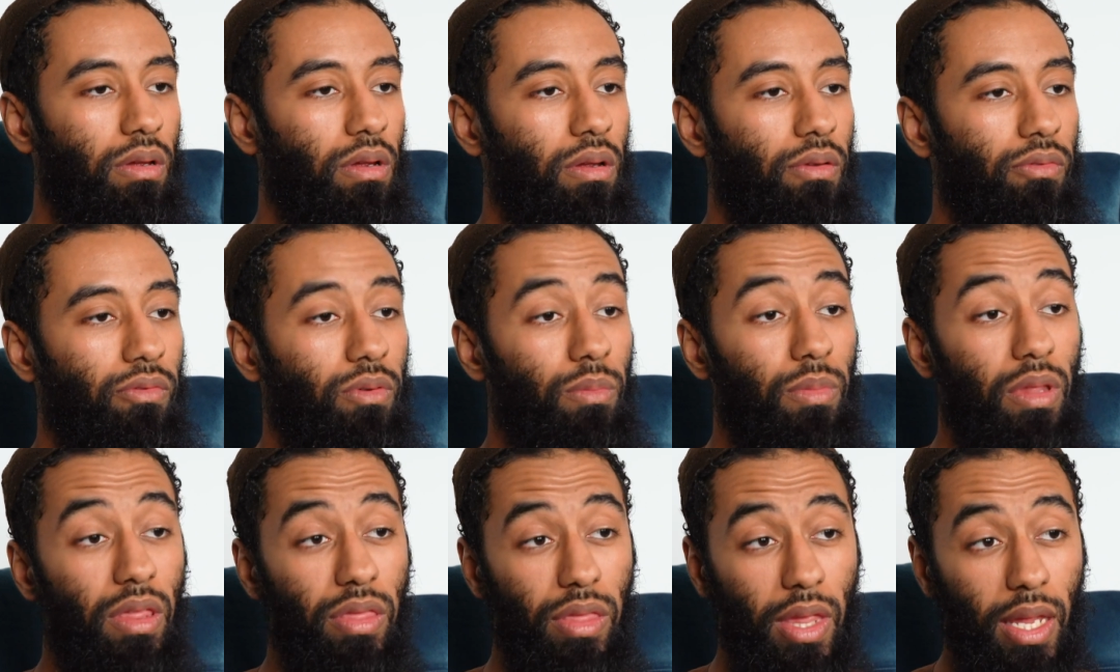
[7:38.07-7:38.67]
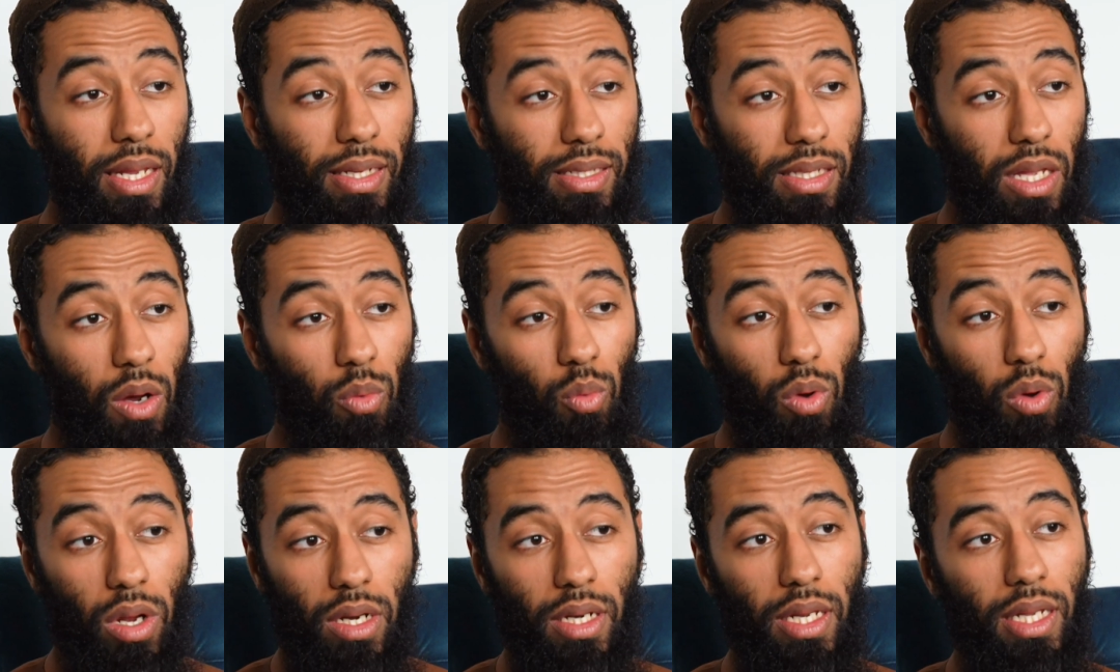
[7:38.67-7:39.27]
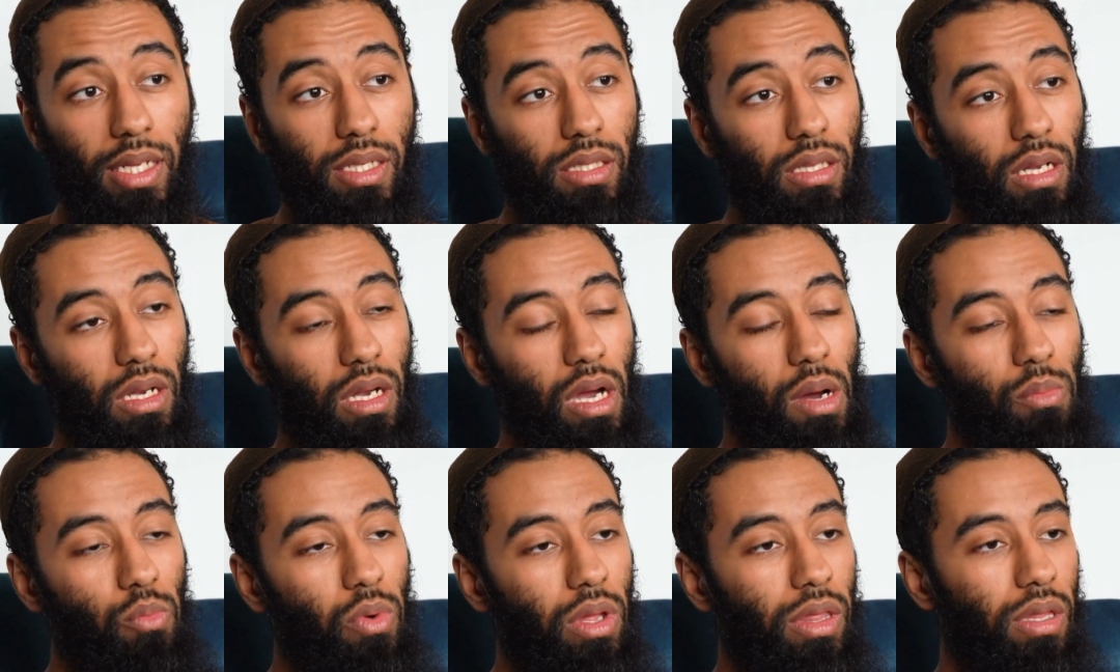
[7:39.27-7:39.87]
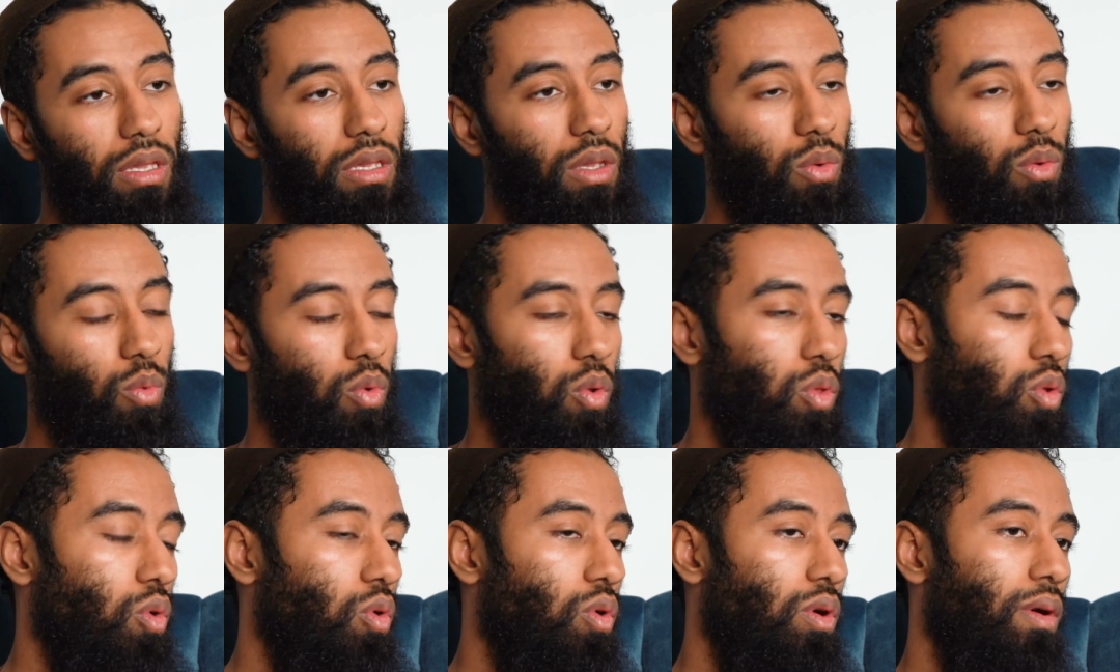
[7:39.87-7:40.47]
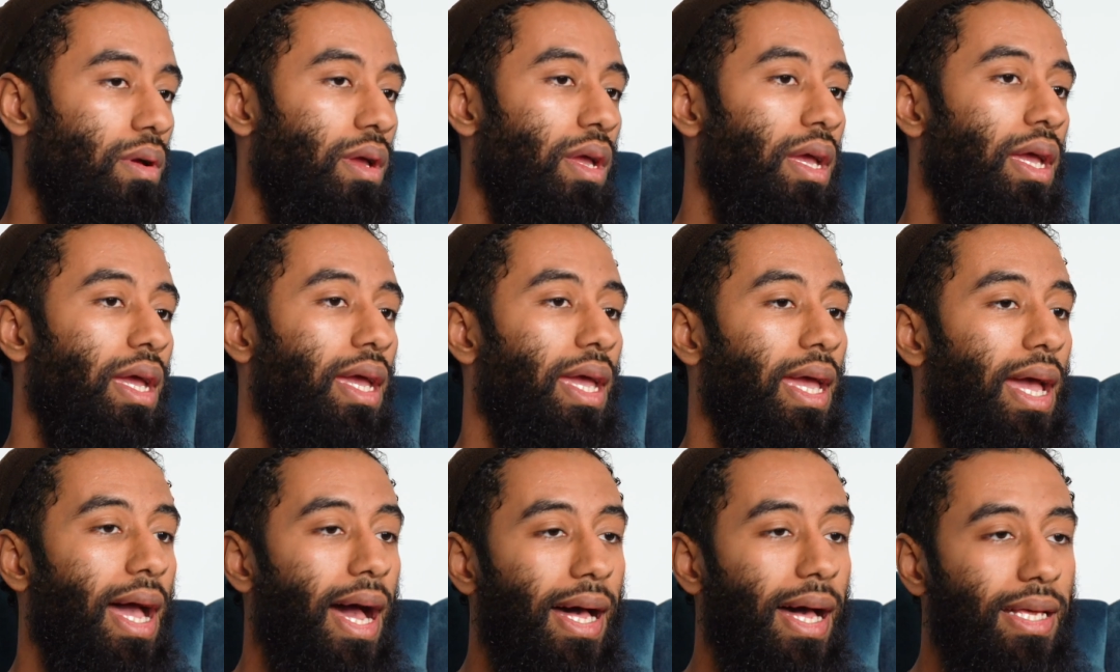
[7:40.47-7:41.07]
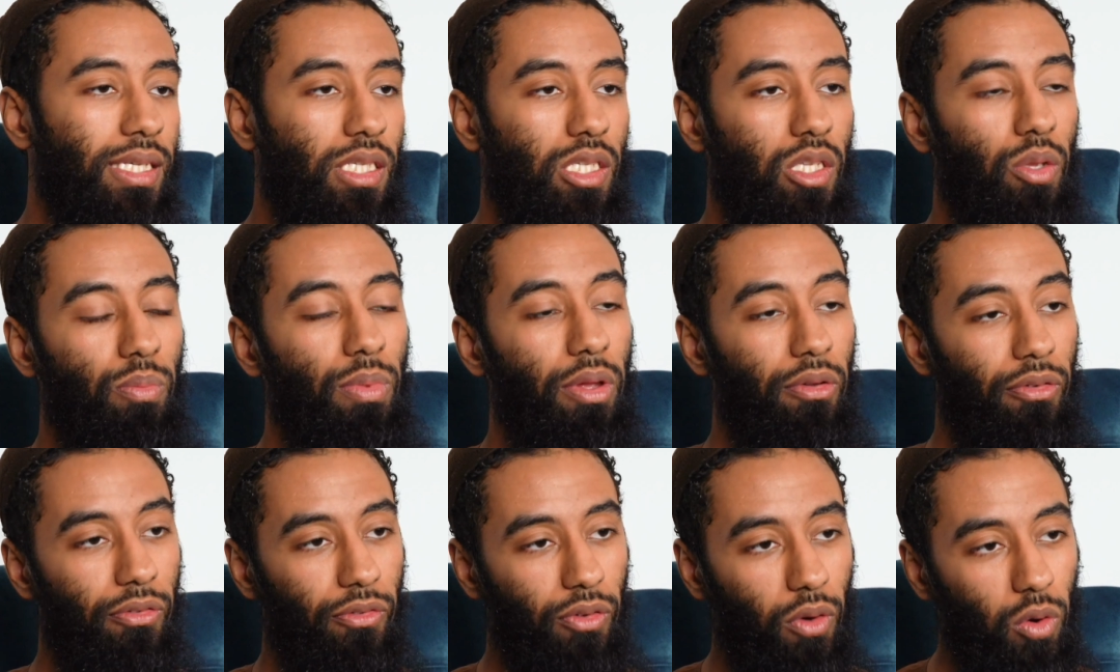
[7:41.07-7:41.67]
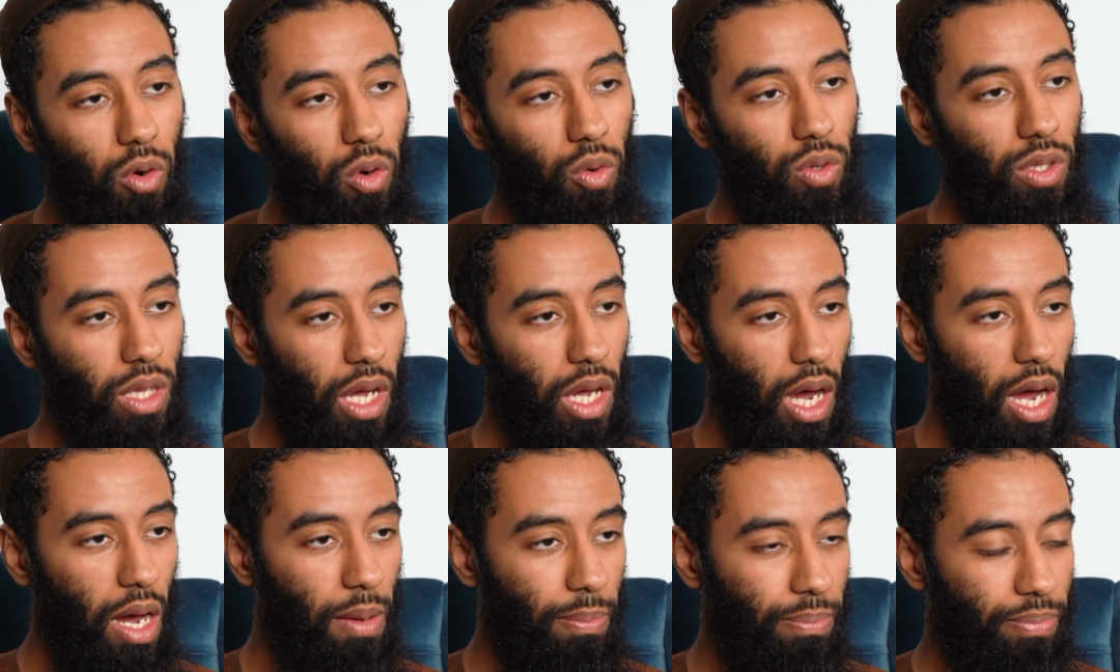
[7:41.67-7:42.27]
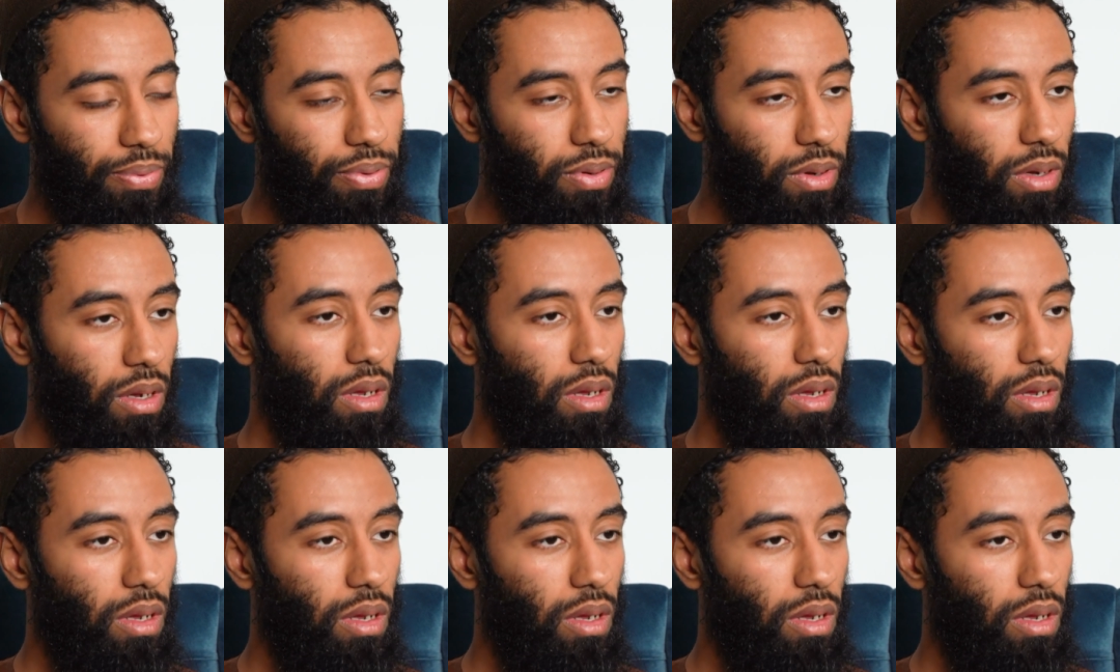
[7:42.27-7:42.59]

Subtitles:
from the things that one needs to come with in the wudu, it has to be followed up